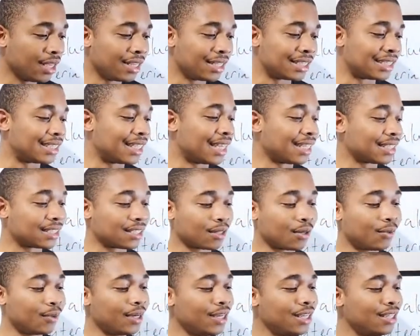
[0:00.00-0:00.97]
Sack the
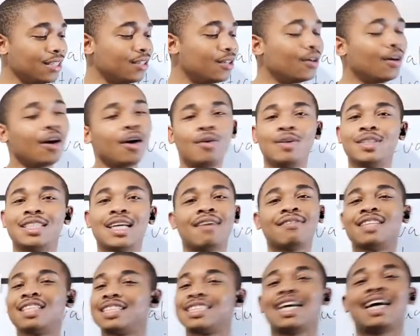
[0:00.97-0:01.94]
queen. You don't always have
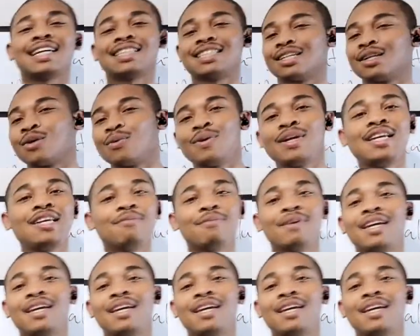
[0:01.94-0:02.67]
to sack the queen,